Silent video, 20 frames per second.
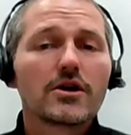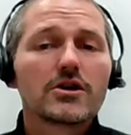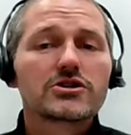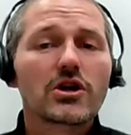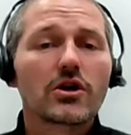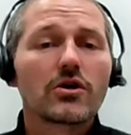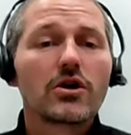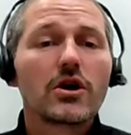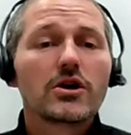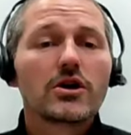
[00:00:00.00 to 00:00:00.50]

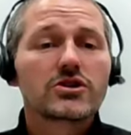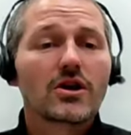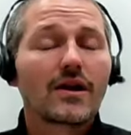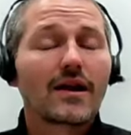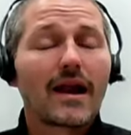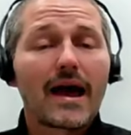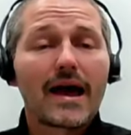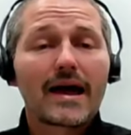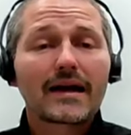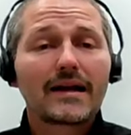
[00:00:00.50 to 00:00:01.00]
So
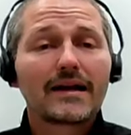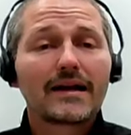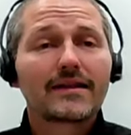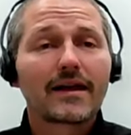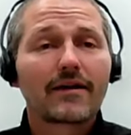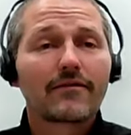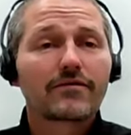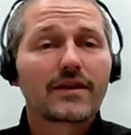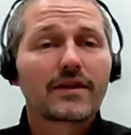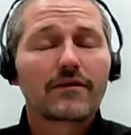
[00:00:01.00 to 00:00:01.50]
likely
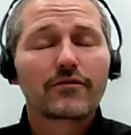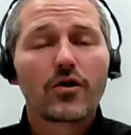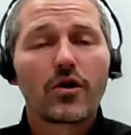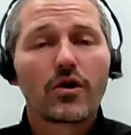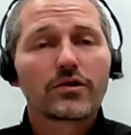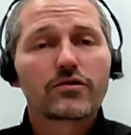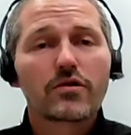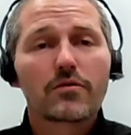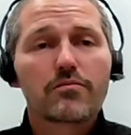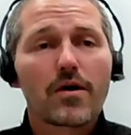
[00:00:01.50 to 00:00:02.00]
they've
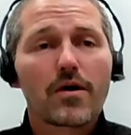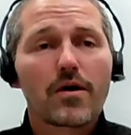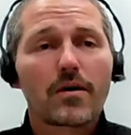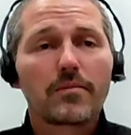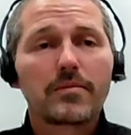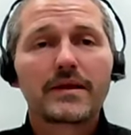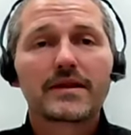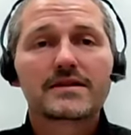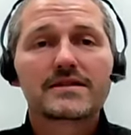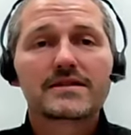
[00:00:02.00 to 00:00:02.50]
gone through
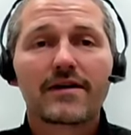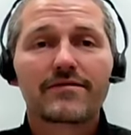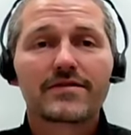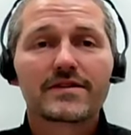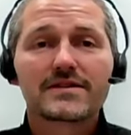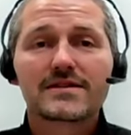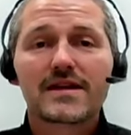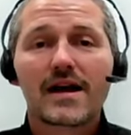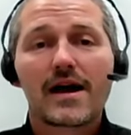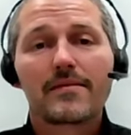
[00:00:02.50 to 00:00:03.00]
probably the
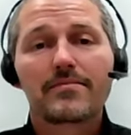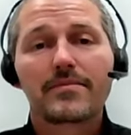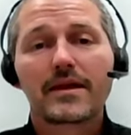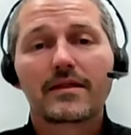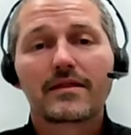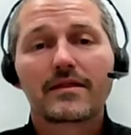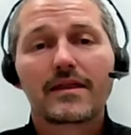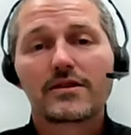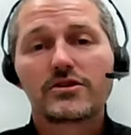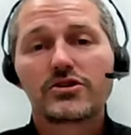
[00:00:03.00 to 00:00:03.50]
toughest time
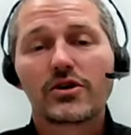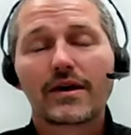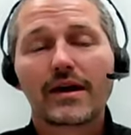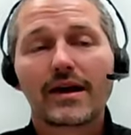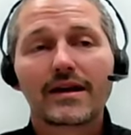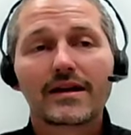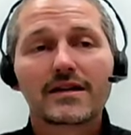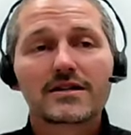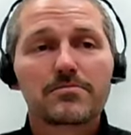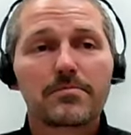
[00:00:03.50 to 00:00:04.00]
that you can
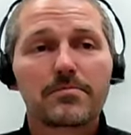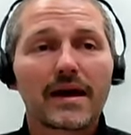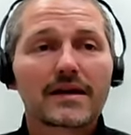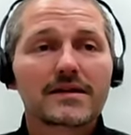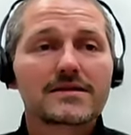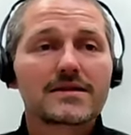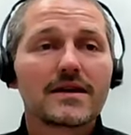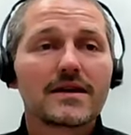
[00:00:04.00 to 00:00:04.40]
expect